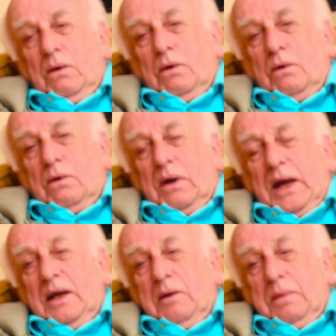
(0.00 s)
or
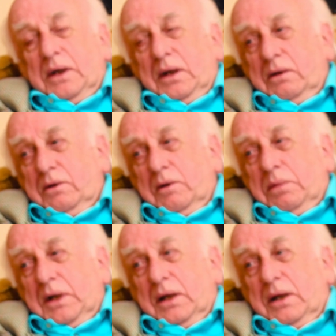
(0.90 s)
anybody could
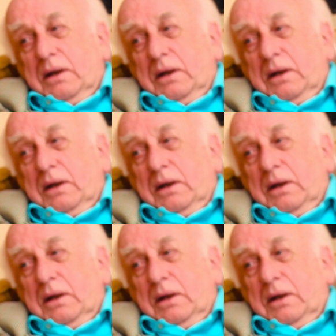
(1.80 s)
apply.